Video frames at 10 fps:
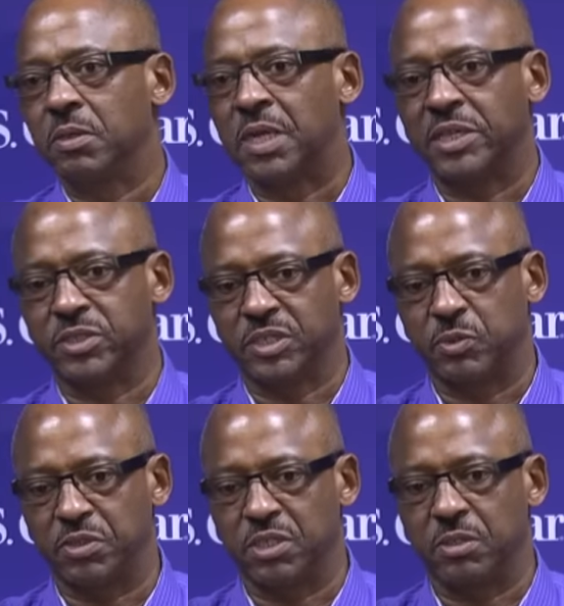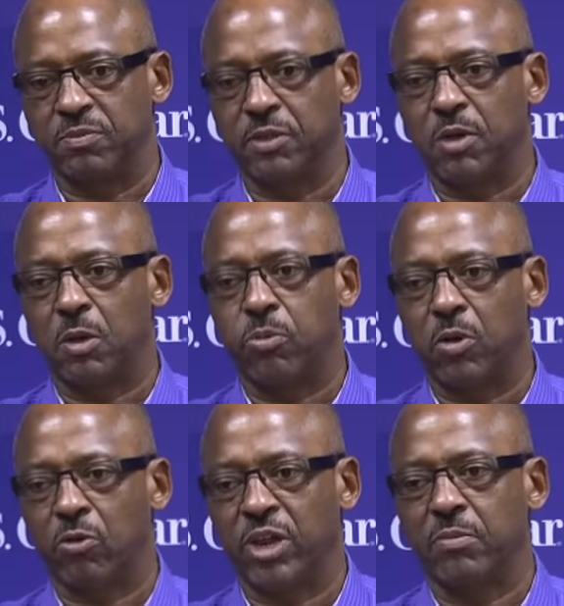not just within the football
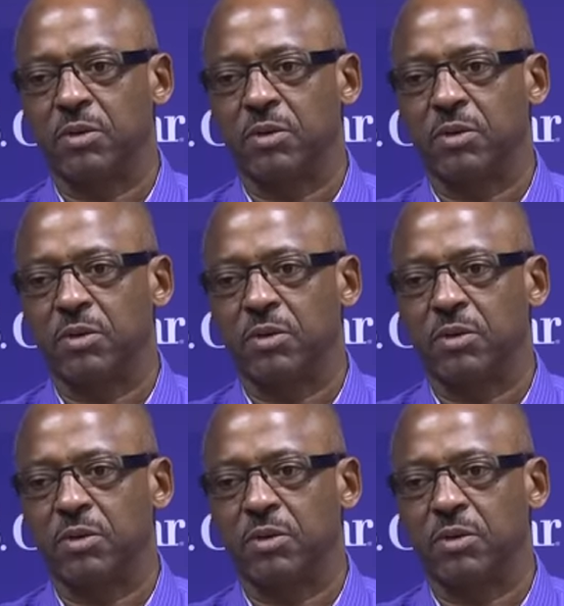program,